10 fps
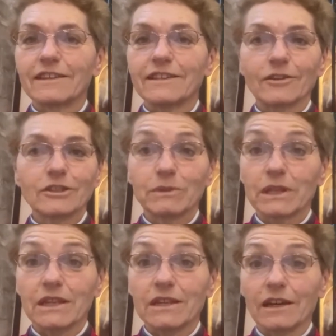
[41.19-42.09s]
It's
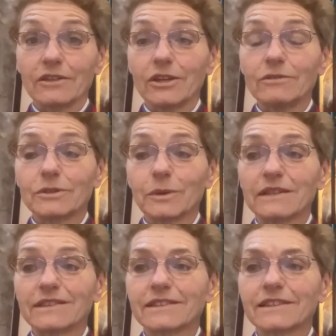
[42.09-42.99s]
ultimately unknown to
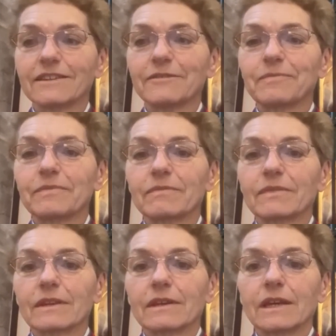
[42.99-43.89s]
us,
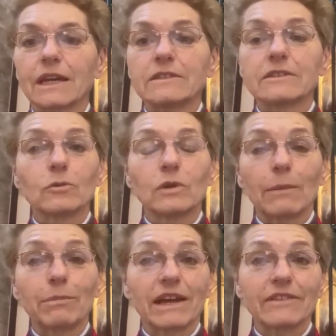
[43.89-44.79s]
and all
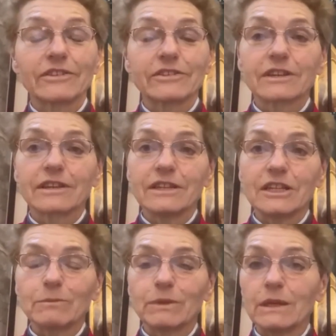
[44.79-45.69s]
our plans
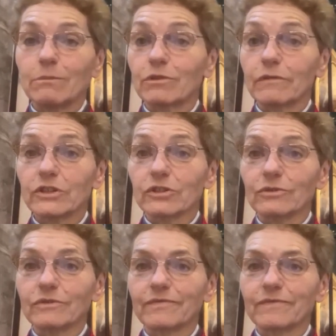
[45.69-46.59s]
need to be provisional.